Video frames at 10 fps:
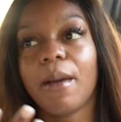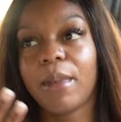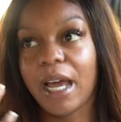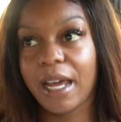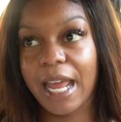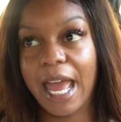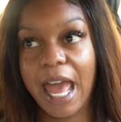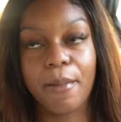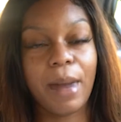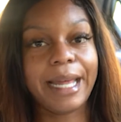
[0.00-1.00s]
I mean, I didn't
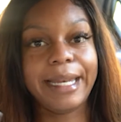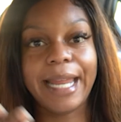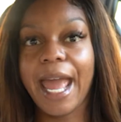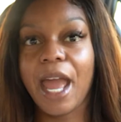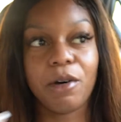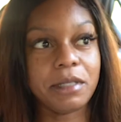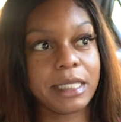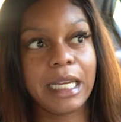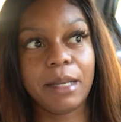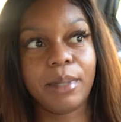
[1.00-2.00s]
have my downs
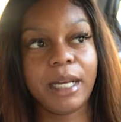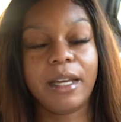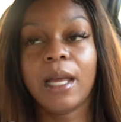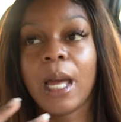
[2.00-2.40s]
in it, but